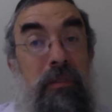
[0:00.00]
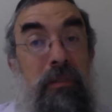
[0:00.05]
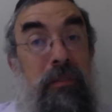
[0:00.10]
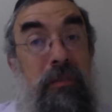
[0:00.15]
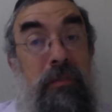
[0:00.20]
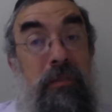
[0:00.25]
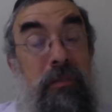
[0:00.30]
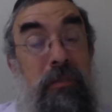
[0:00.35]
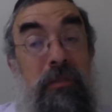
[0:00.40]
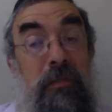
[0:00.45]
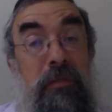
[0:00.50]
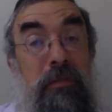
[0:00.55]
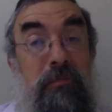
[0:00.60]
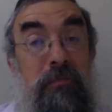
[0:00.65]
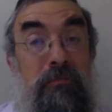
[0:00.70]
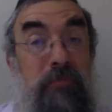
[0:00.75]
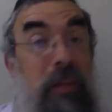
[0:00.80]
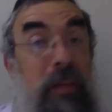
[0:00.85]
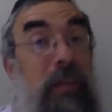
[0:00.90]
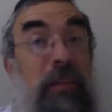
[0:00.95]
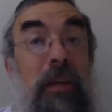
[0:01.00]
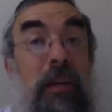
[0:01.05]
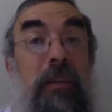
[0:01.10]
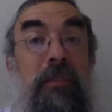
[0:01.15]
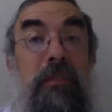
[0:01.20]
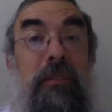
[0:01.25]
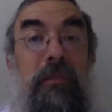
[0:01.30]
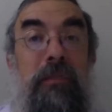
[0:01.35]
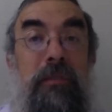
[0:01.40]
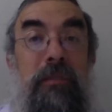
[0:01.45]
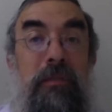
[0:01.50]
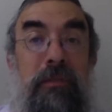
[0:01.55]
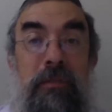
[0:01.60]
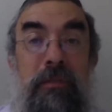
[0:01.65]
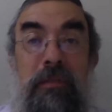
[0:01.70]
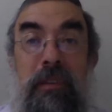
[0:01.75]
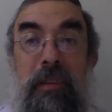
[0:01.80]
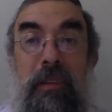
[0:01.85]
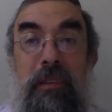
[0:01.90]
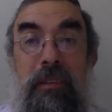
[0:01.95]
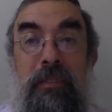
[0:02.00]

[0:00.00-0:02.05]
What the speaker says: is not nice,